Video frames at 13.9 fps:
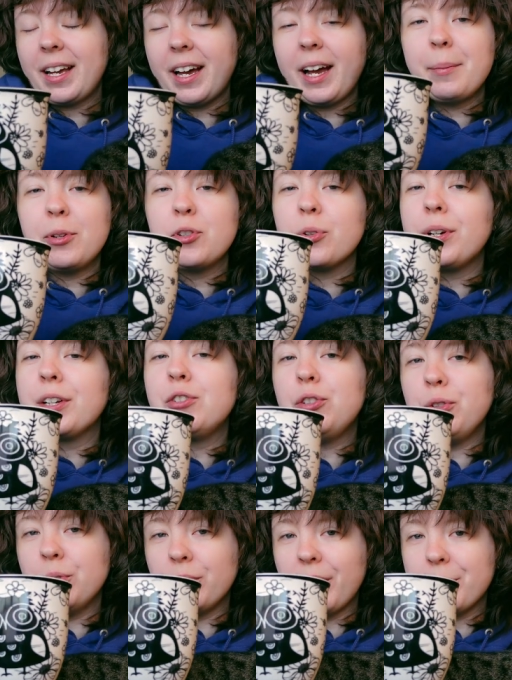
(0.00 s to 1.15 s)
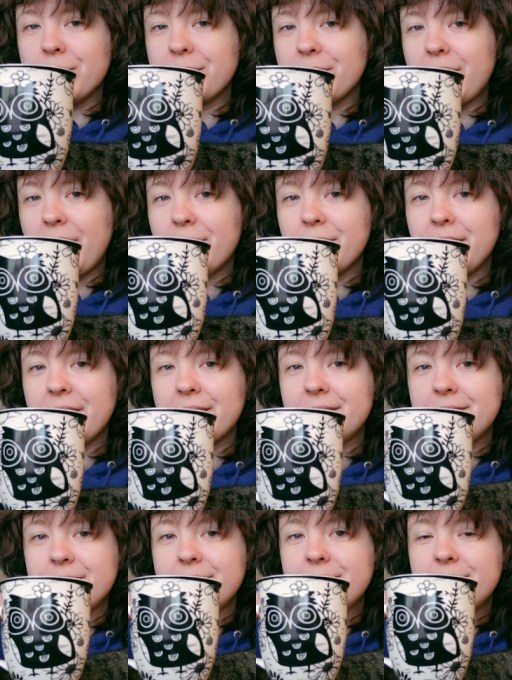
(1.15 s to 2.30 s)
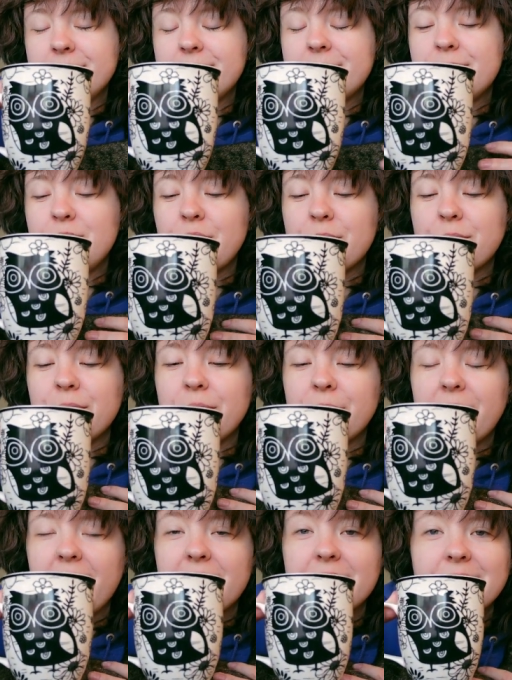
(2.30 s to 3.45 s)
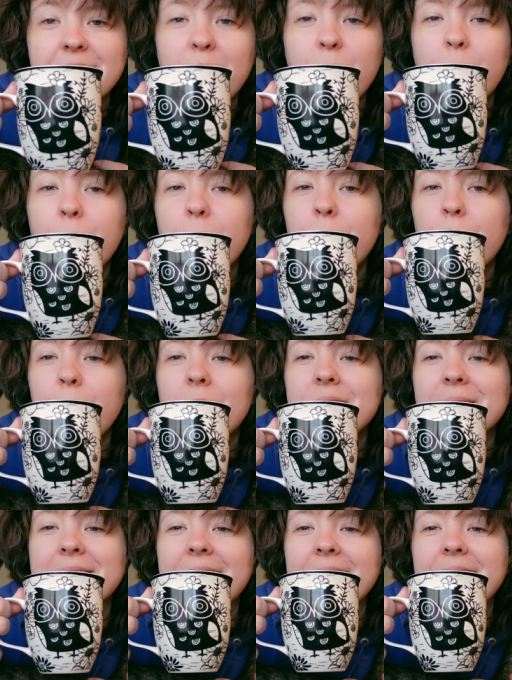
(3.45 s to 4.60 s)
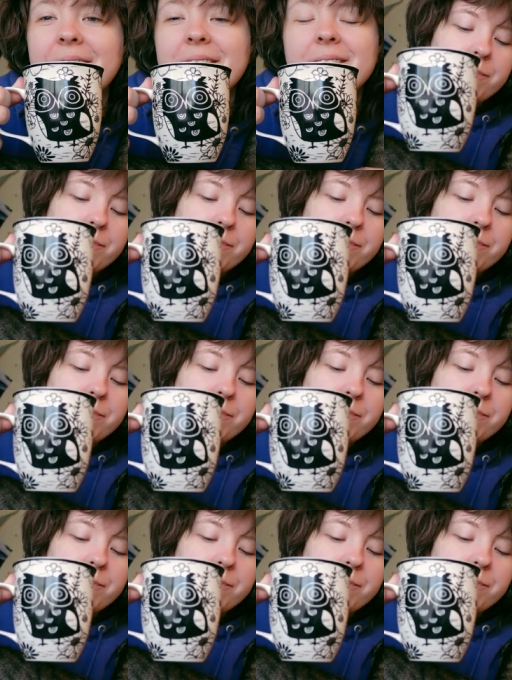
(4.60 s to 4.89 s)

I'm enjoying 2 cups of coffee, just for you guys, so thank you.